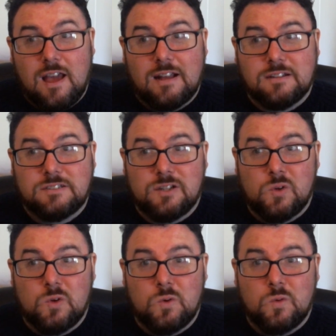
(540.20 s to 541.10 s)
and
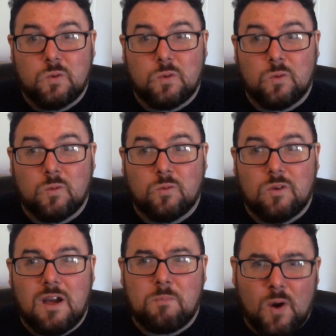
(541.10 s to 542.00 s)
to
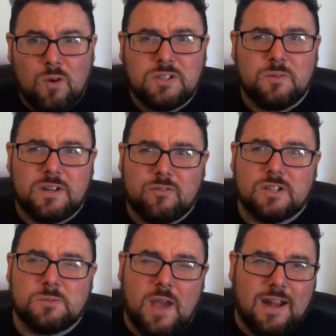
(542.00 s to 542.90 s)
approach it with
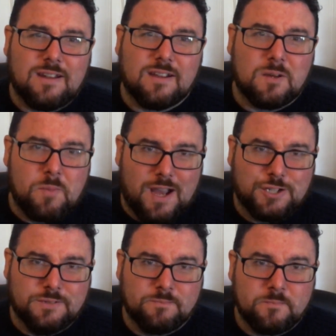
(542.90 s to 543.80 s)
respect and
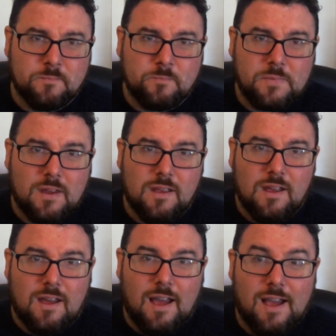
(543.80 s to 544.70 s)
compassion.
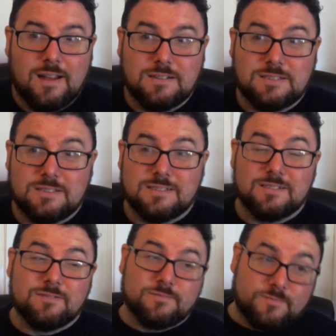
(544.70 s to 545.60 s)
And
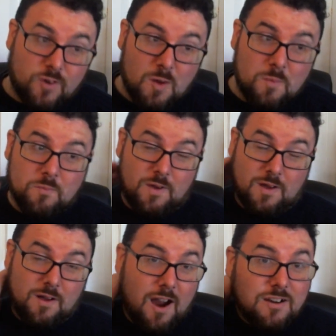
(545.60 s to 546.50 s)
from
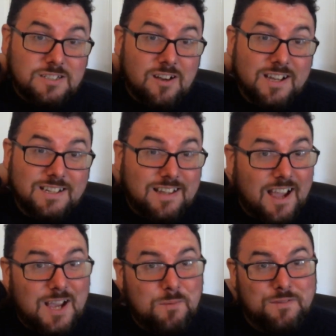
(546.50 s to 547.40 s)
our side,
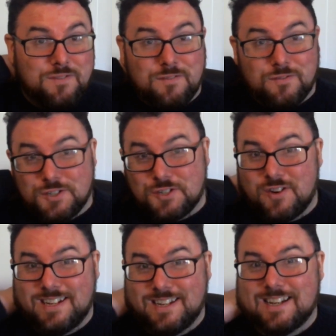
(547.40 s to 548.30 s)
that can be very
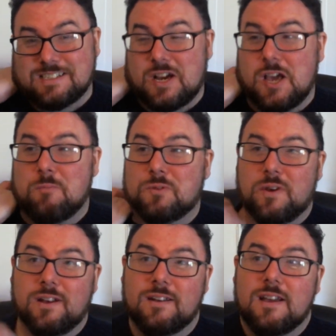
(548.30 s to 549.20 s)
frustrating at times
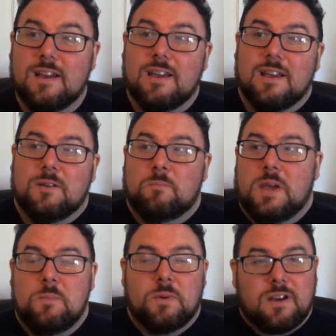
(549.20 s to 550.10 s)
when
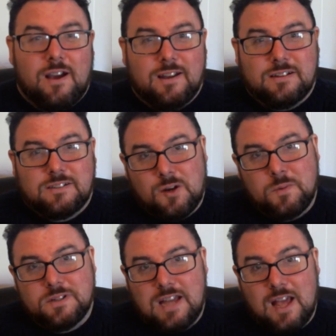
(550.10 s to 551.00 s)
people kind of come
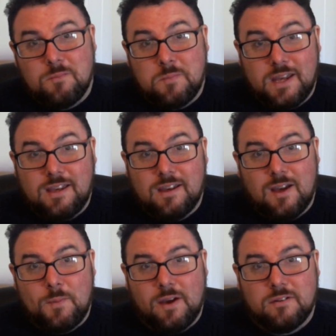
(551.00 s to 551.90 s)
and tell me
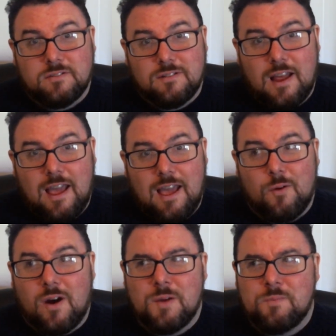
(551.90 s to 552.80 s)
about
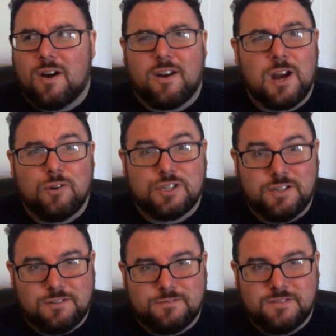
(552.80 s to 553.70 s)
how I'm not Irish
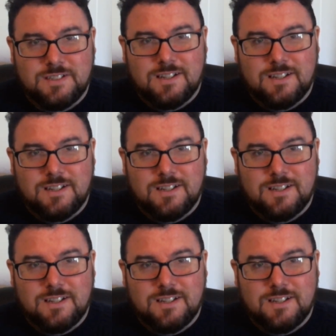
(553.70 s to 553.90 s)
enough,